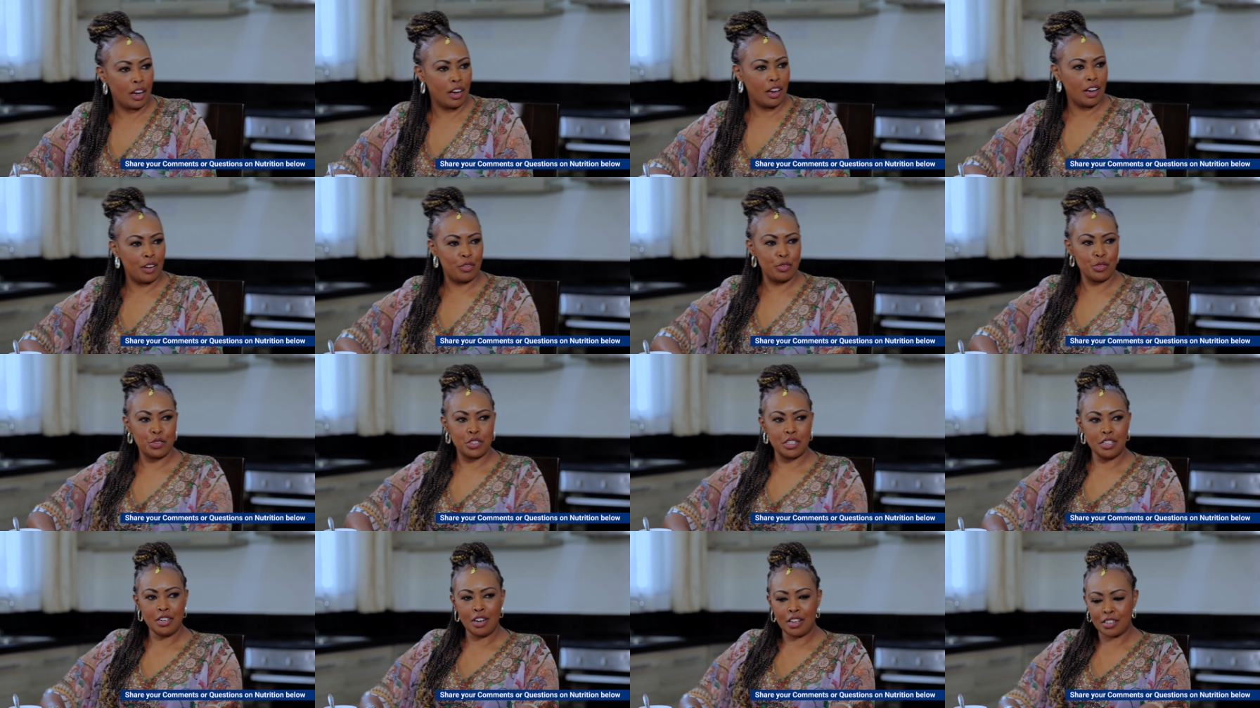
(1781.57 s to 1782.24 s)
Have you
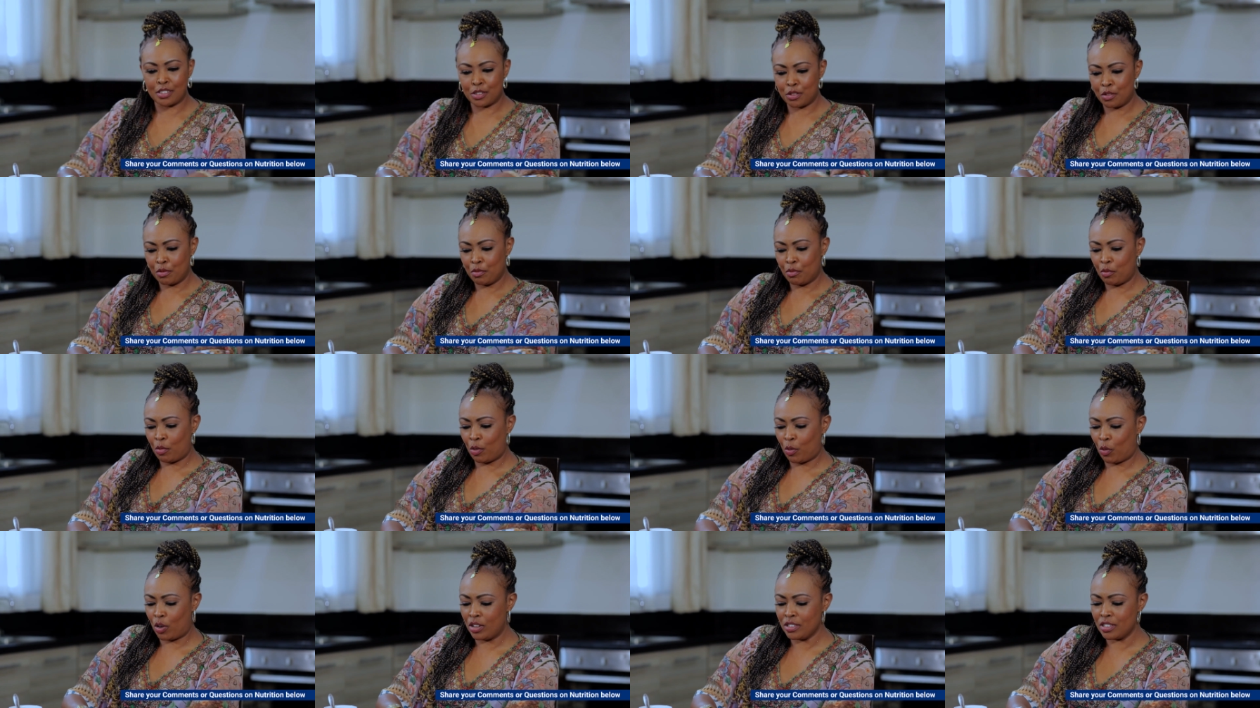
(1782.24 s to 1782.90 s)
seen us
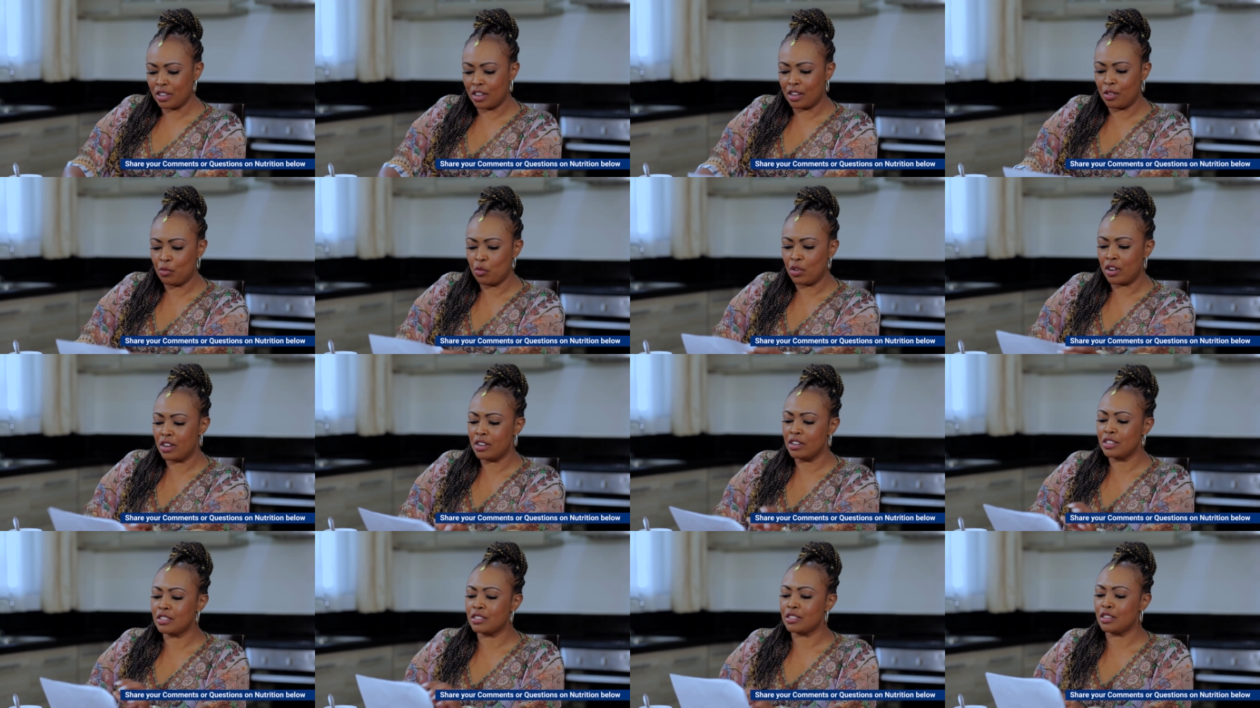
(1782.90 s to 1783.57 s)

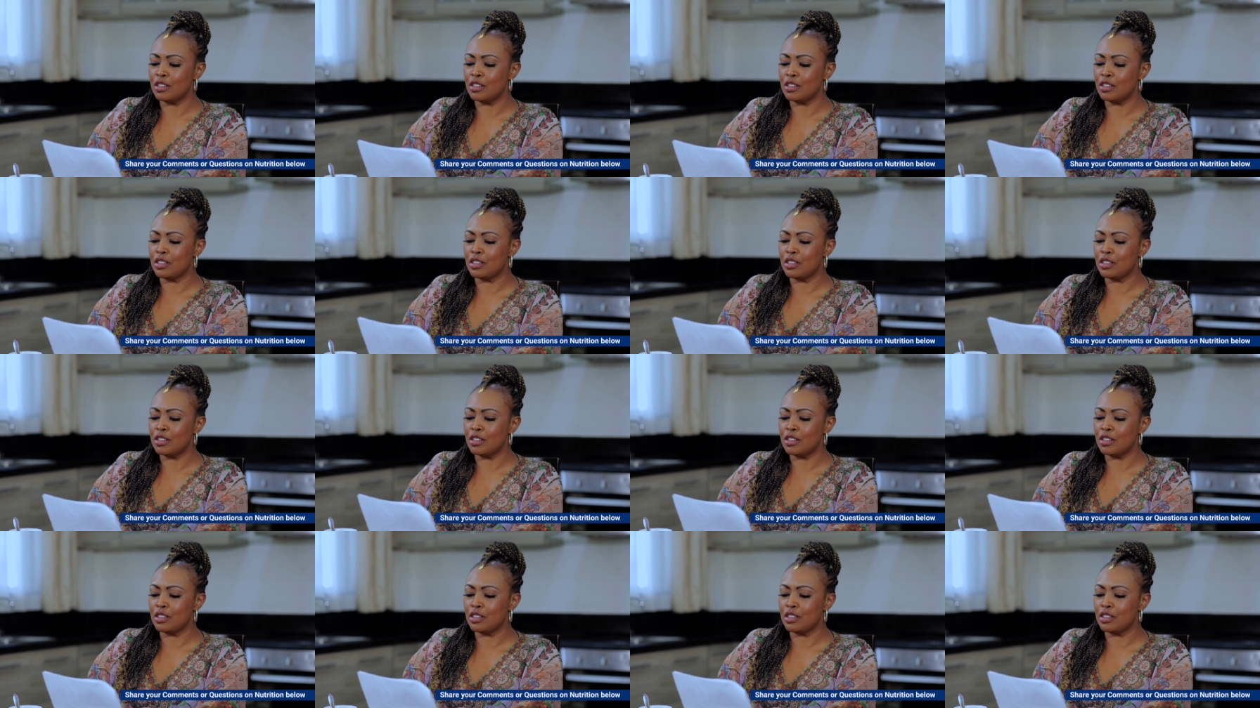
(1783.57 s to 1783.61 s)
when it